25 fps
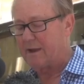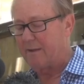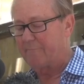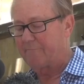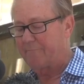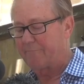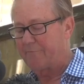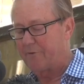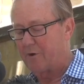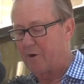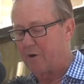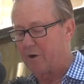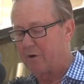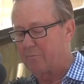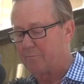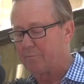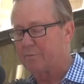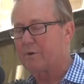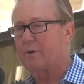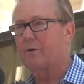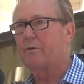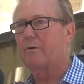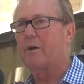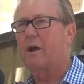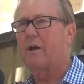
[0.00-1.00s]
some foreign
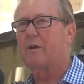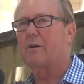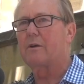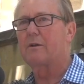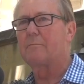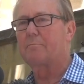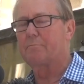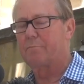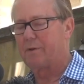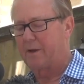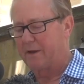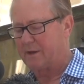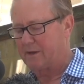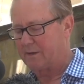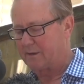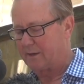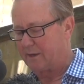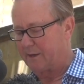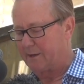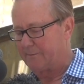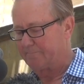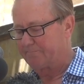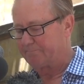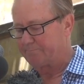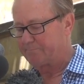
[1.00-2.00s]
bureau
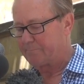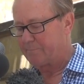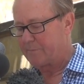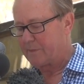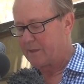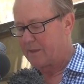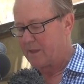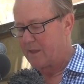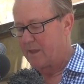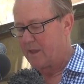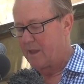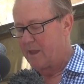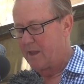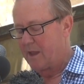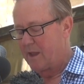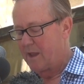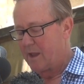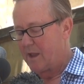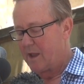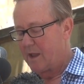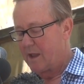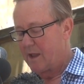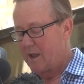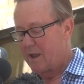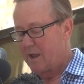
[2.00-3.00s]
completely.
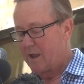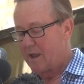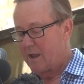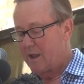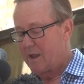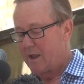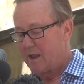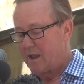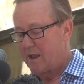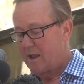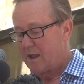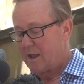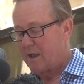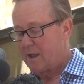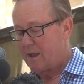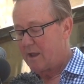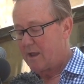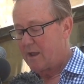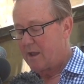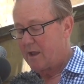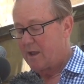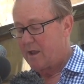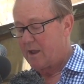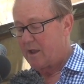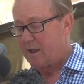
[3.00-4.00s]

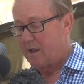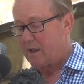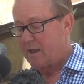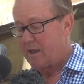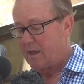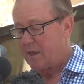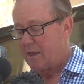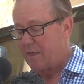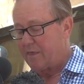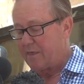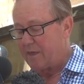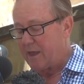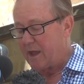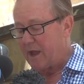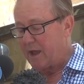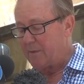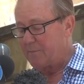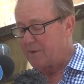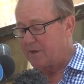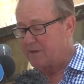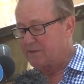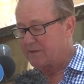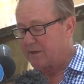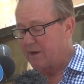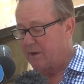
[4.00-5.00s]
The
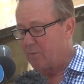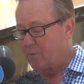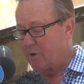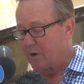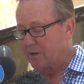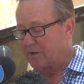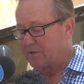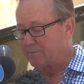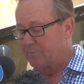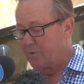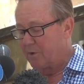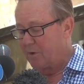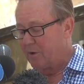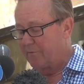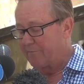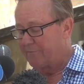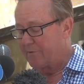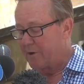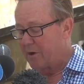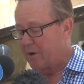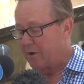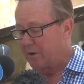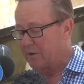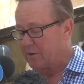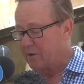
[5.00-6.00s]
ABC wants more
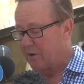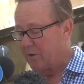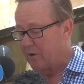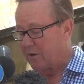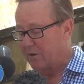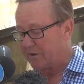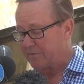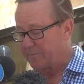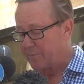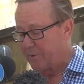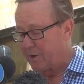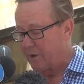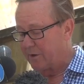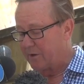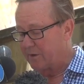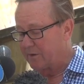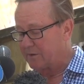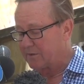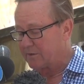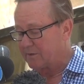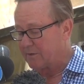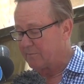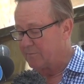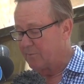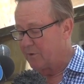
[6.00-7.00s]
foreign
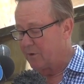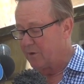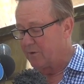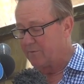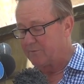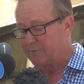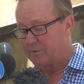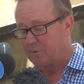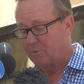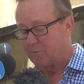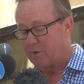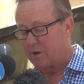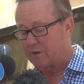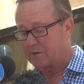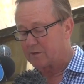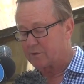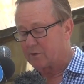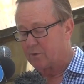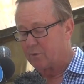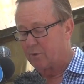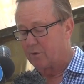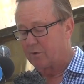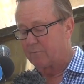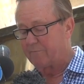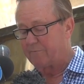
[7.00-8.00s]
correspondents to move to
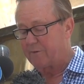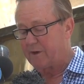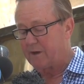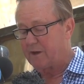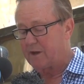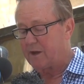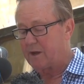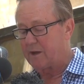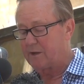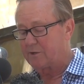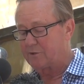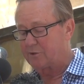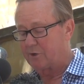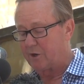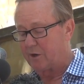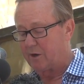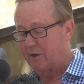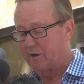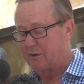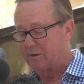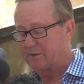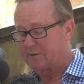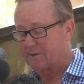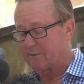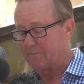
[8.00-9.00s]
what's called video
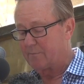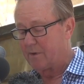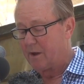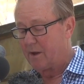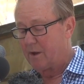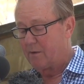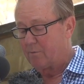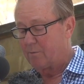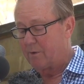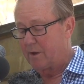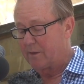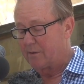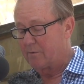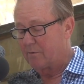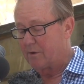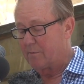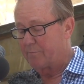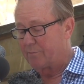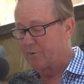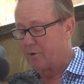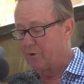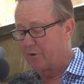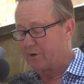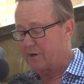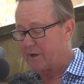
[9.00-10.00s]
journalism, where the
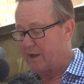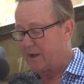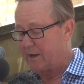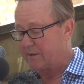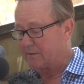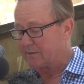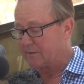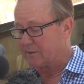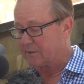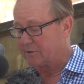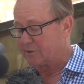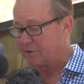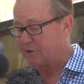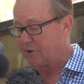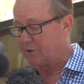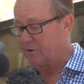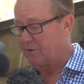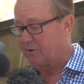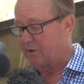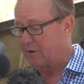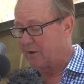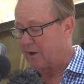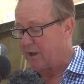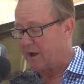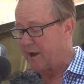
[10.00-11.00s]
reporter has to
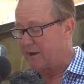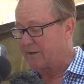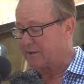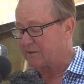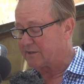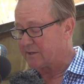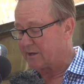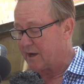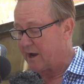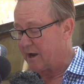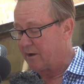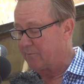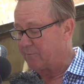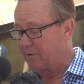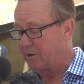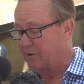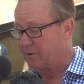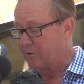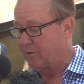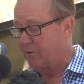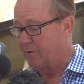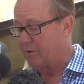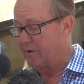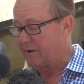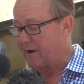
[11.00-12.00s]
shoot, light, sound,
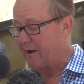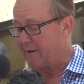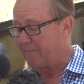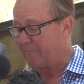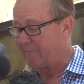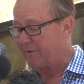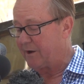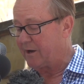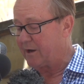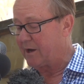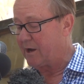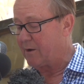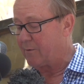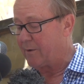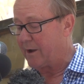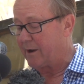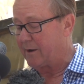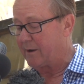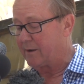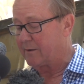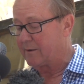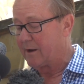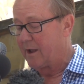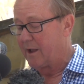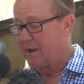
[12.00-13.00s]
record and video
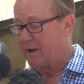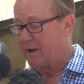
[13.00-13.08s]
edit